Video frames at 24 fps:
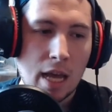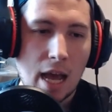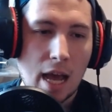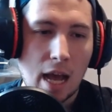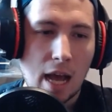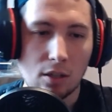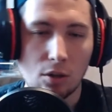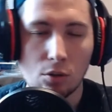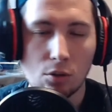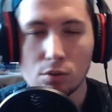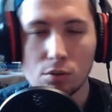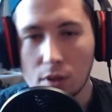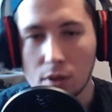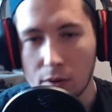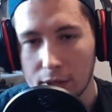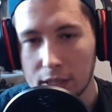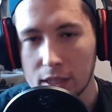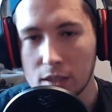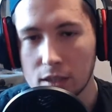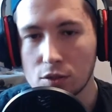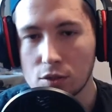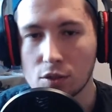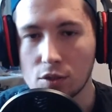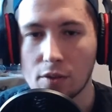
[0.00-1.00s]
And also on
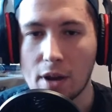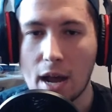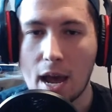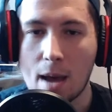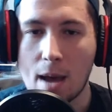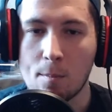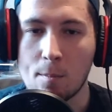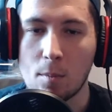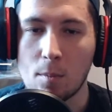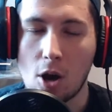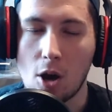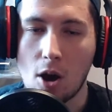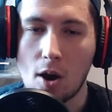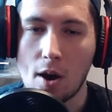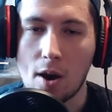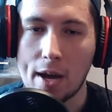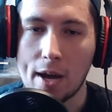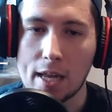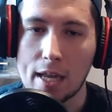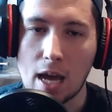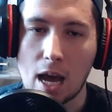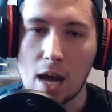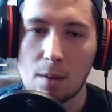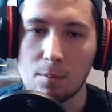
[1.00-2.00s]
Instagram,
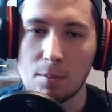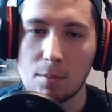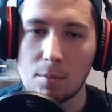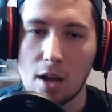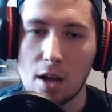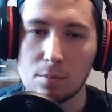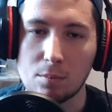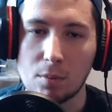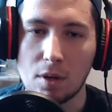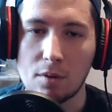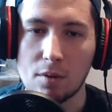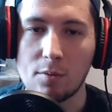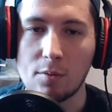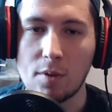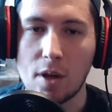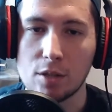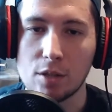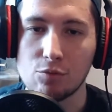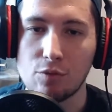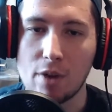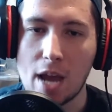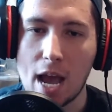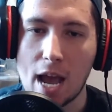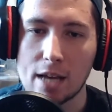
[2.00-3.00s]
I upload my
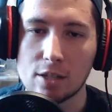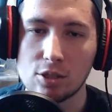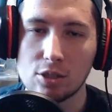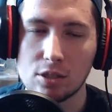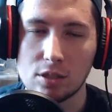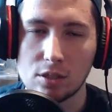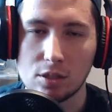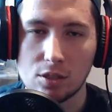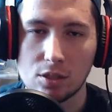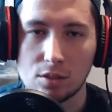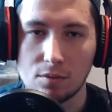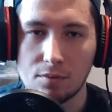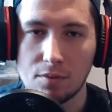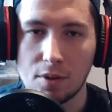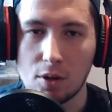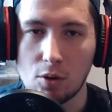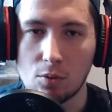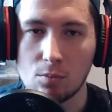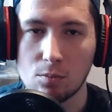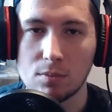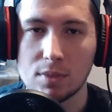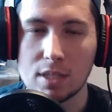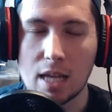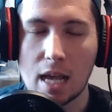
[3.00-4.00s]
first reactions to
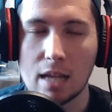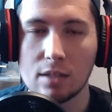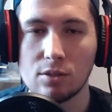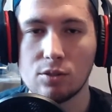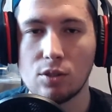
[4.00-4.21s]
films as soon